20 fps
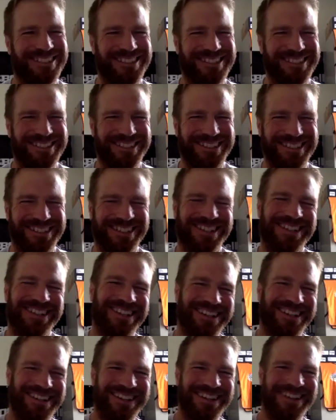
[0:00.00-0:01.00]
schooler, 2
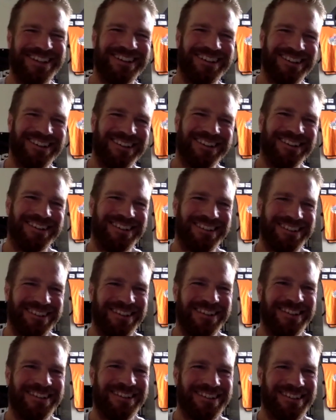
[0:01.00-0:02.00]
weeks might be
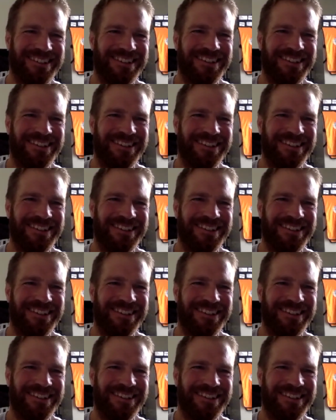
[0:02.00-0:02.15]
sufficient